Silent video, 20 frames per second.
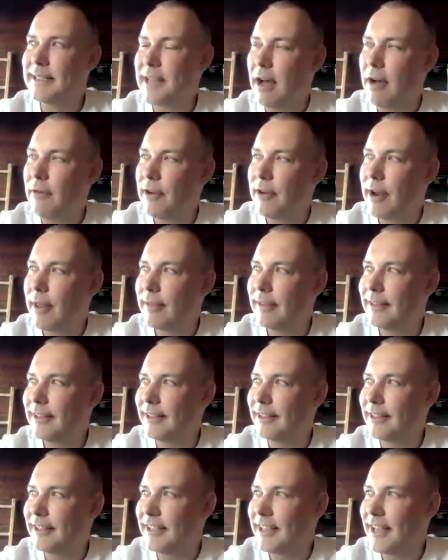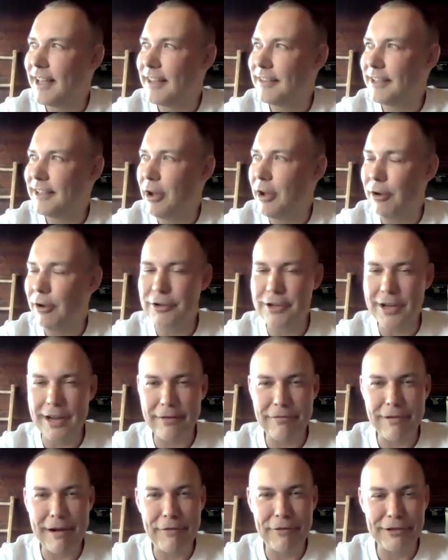stuff, and I think that the
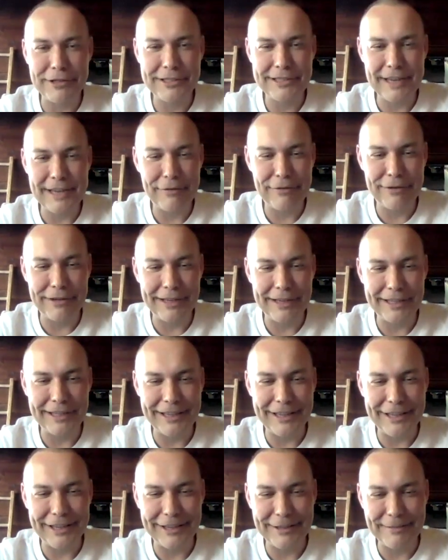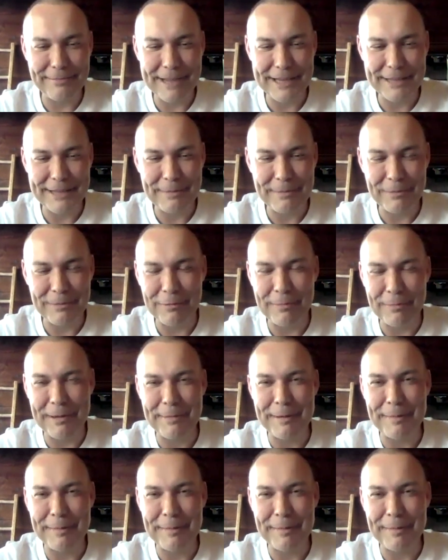holodeck reference definitely makes people